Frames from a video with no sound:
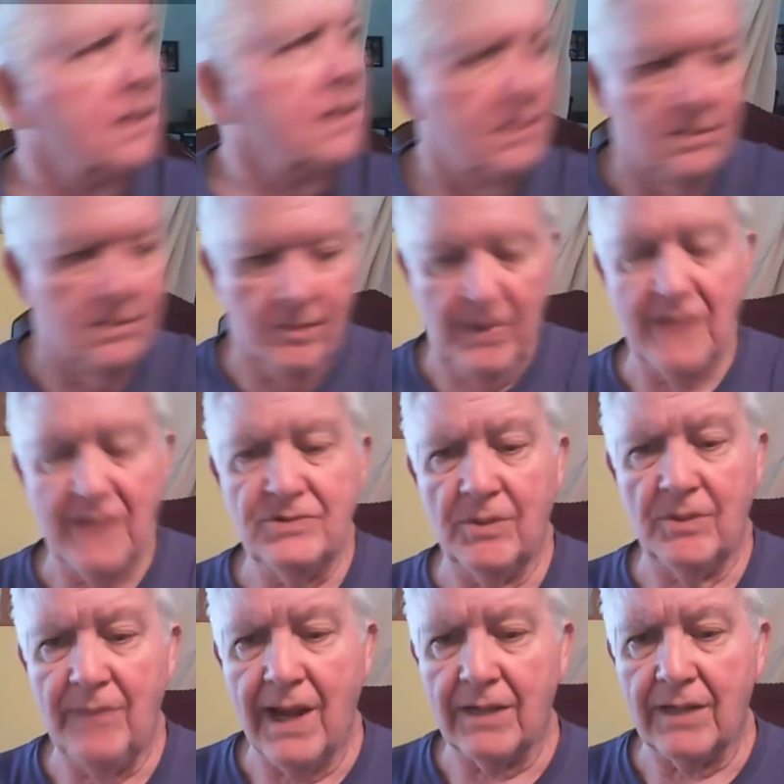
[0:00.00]
to paint your
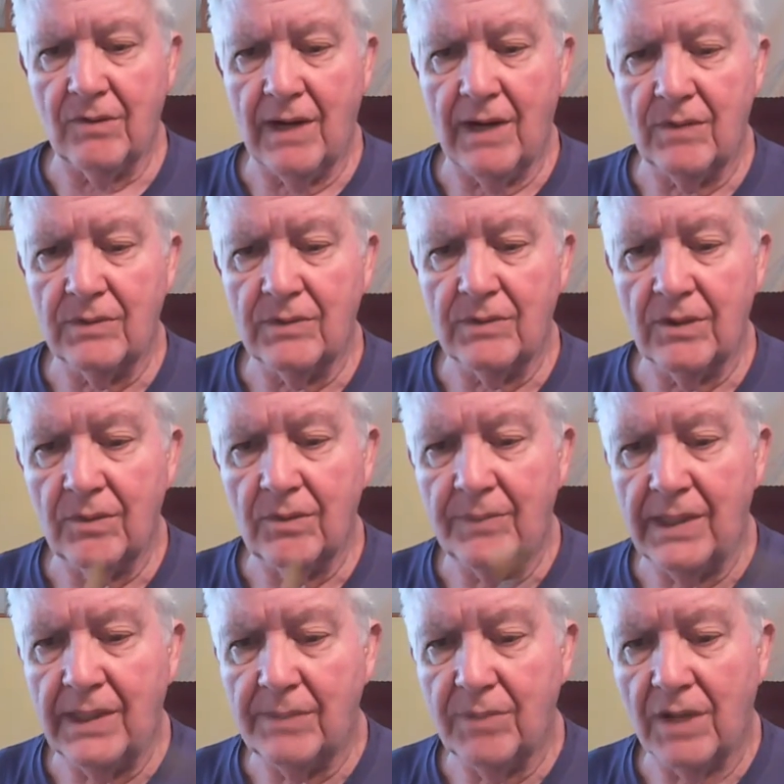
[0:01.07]
background with little
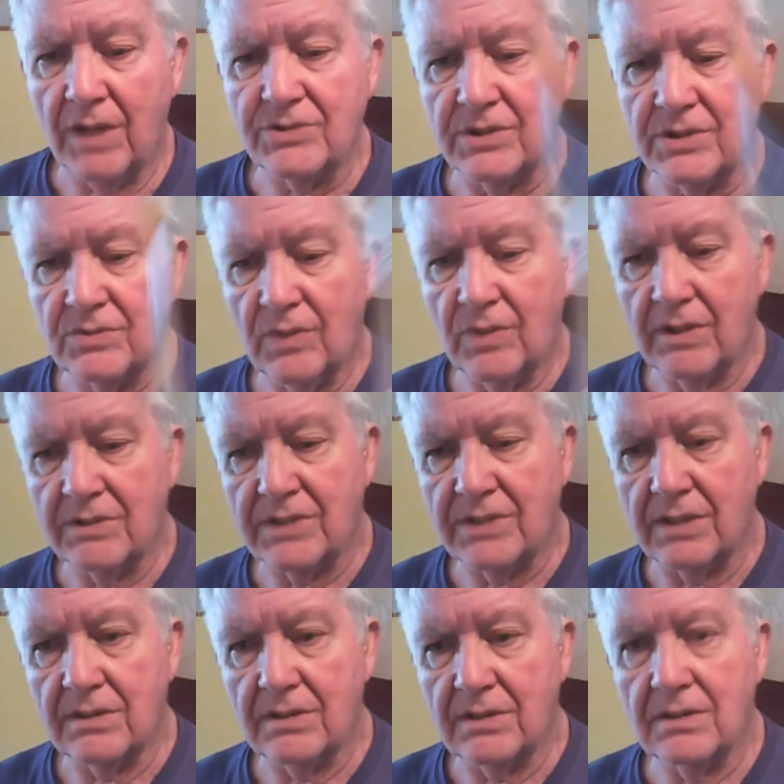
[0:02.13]
bitty brushes. Where is
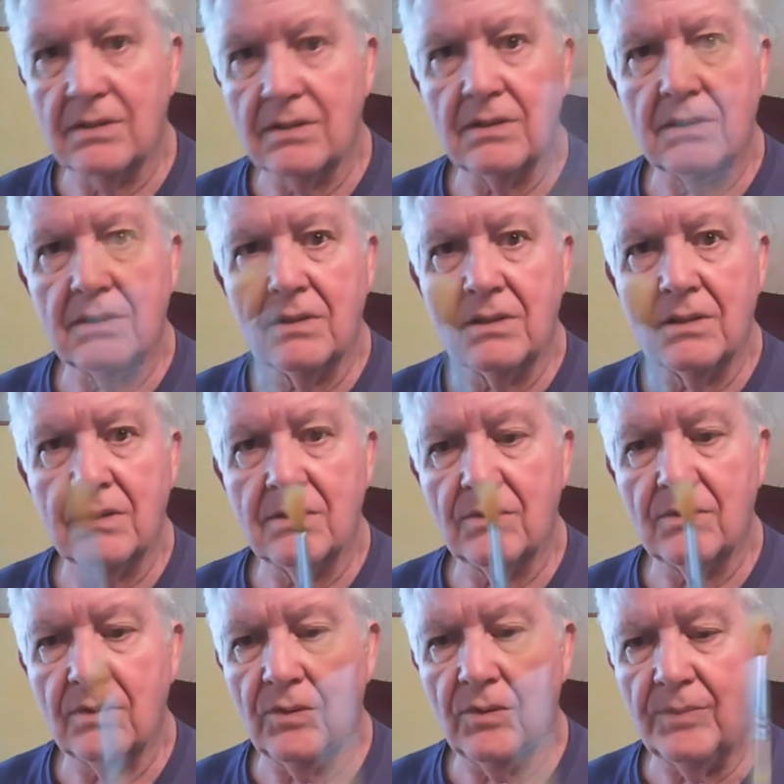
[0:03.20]
it?
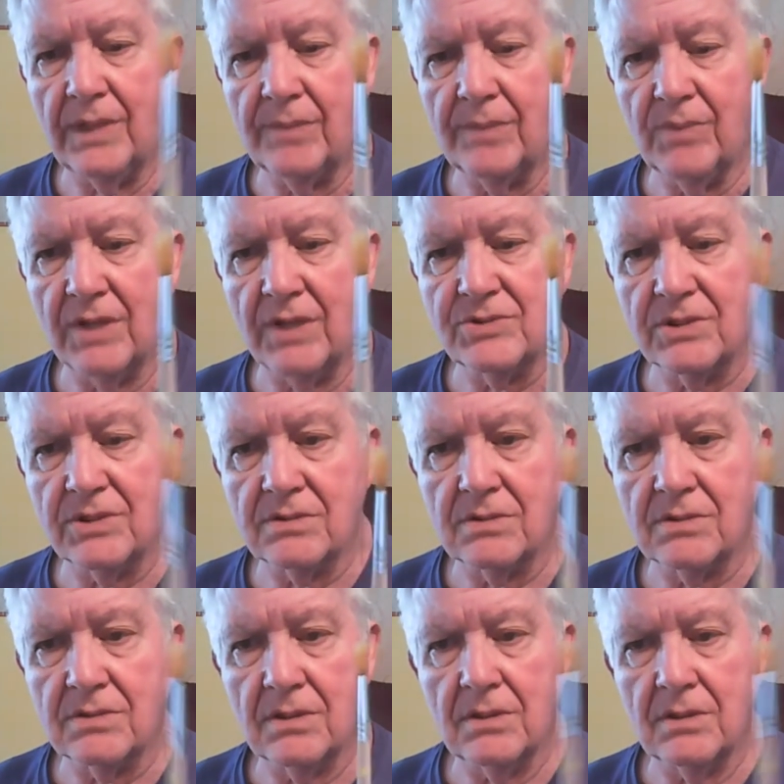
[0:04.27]
Little bitty
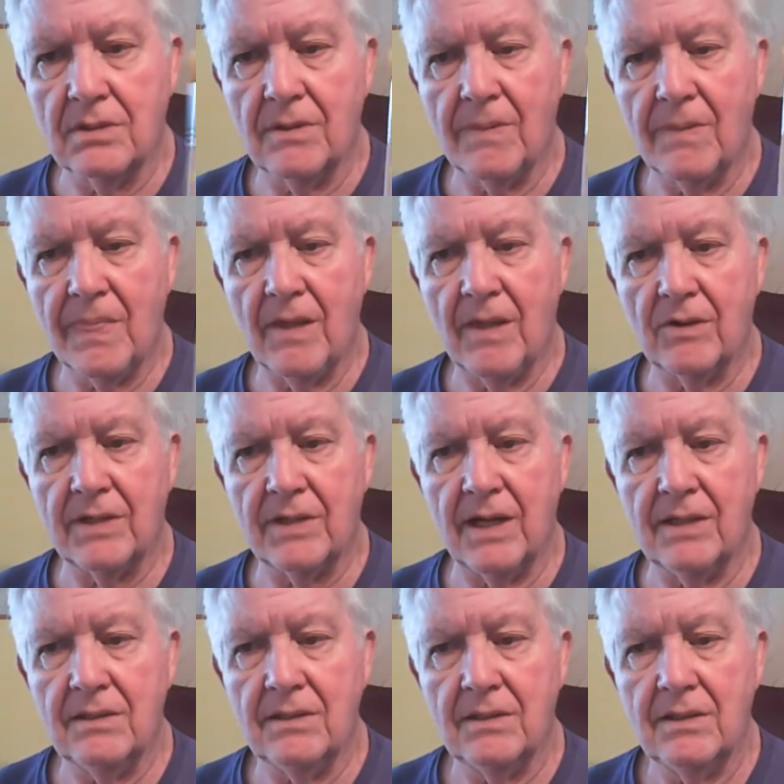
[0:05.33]
brushes.
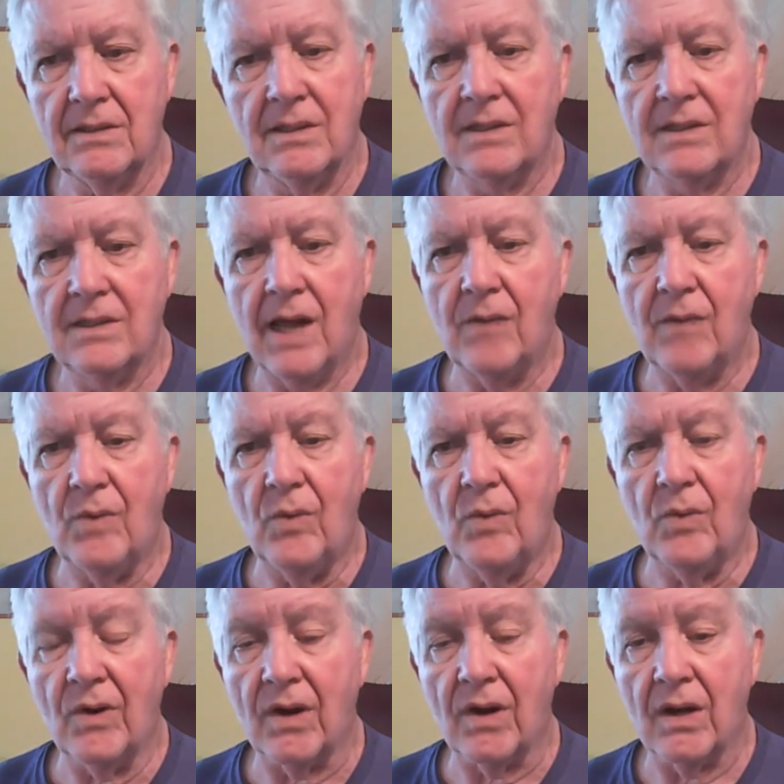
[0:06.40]
Okay? That won't
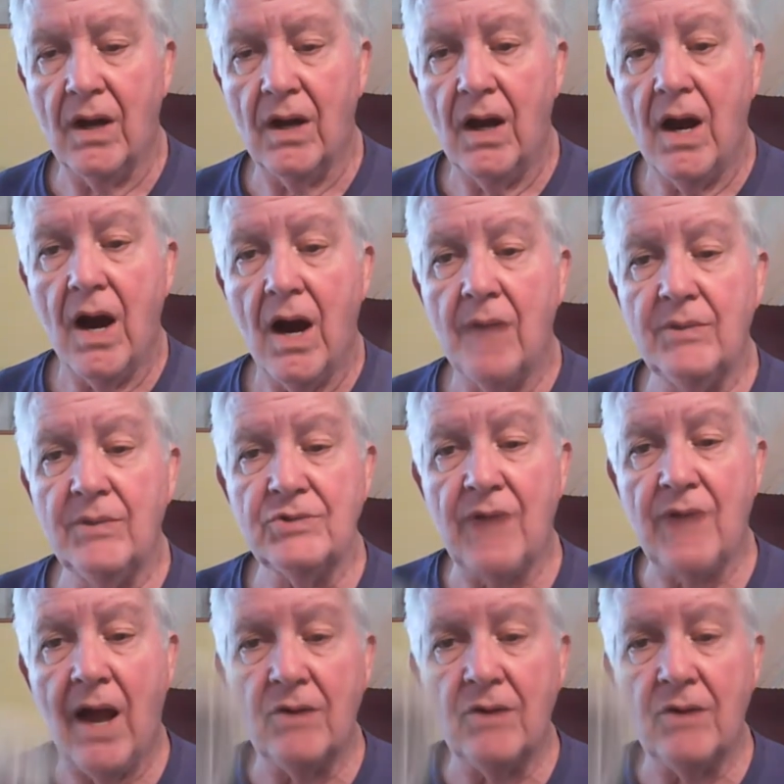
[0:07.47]
work. I'm going to use
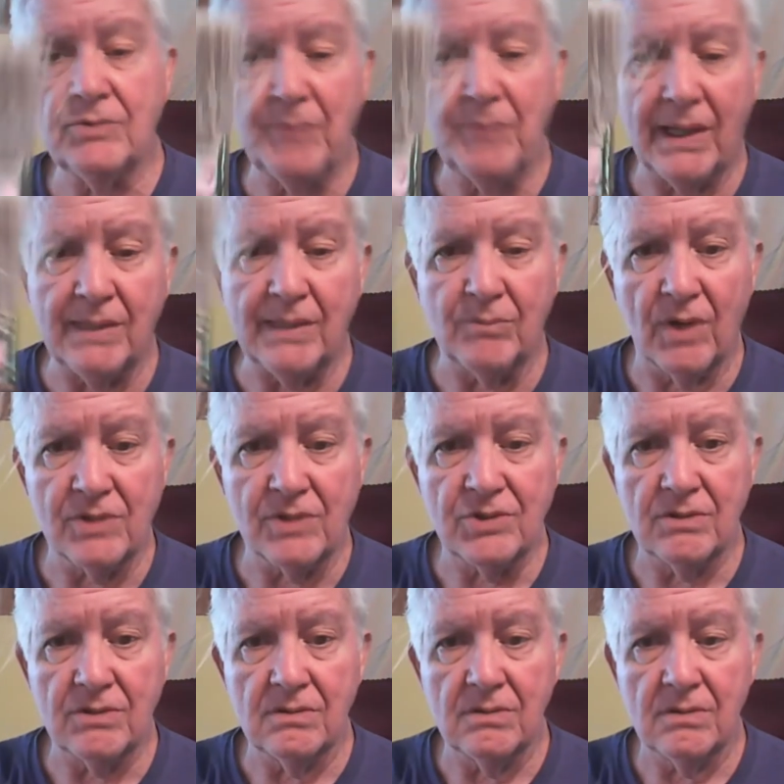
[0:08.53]
a house painting
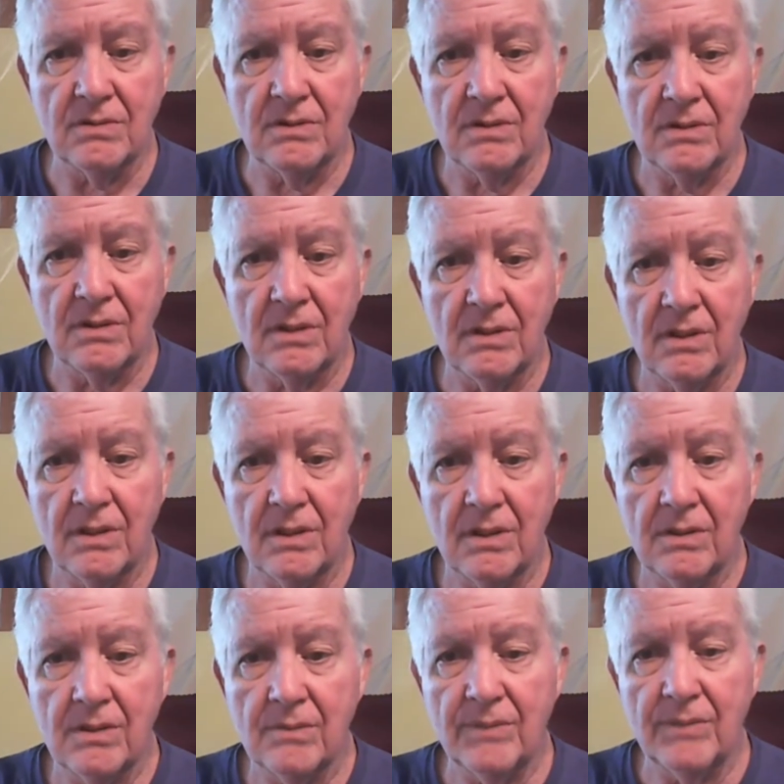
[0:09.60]
brush
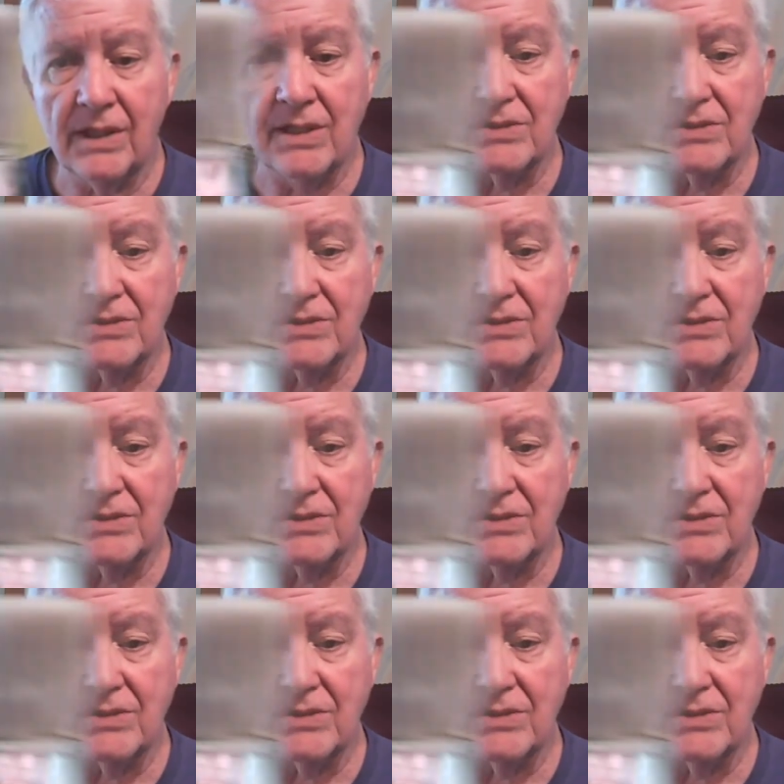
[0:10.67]
because